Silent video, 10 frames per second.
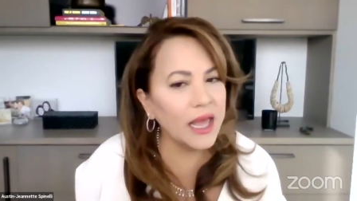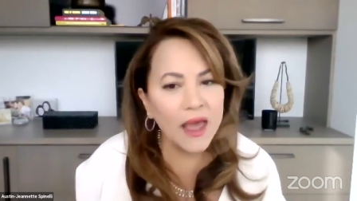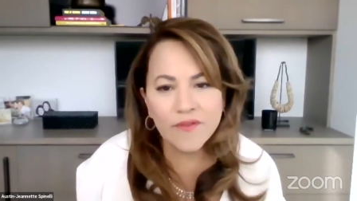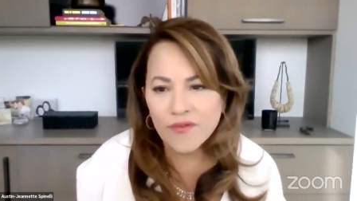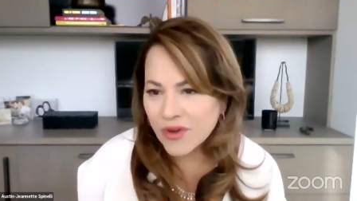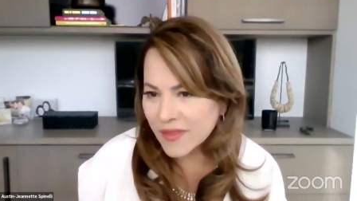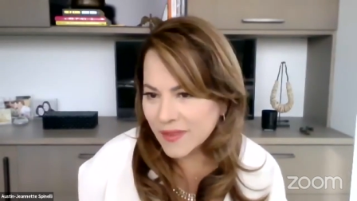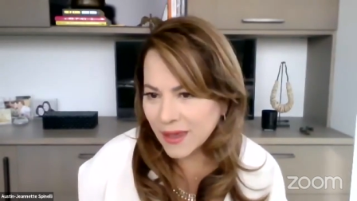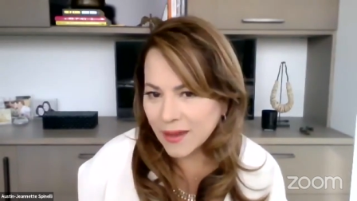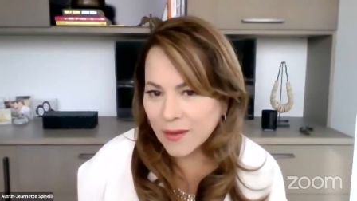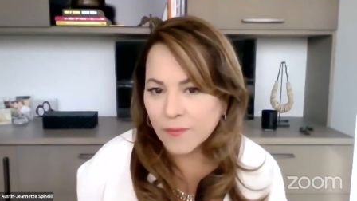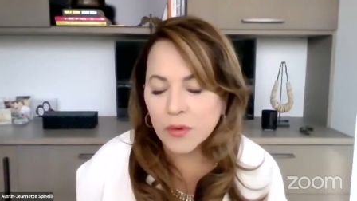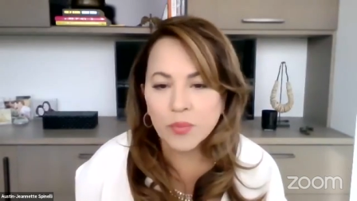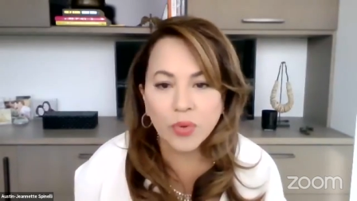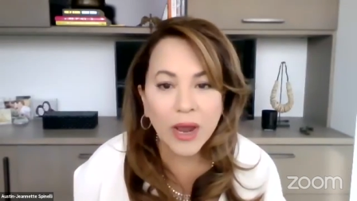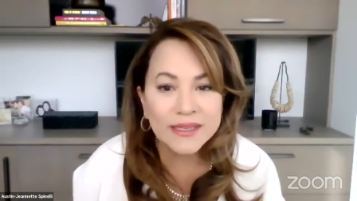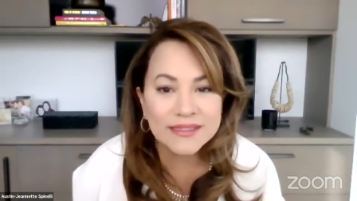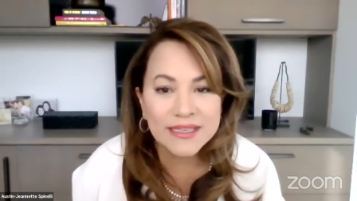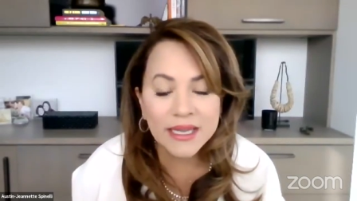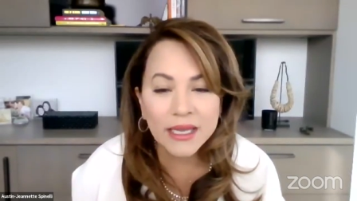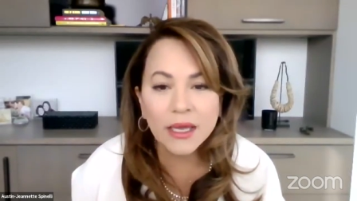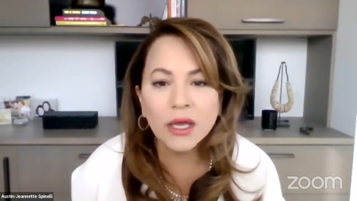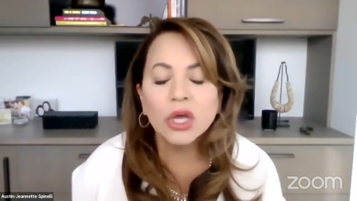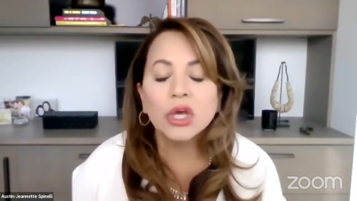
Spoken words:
everything from pricing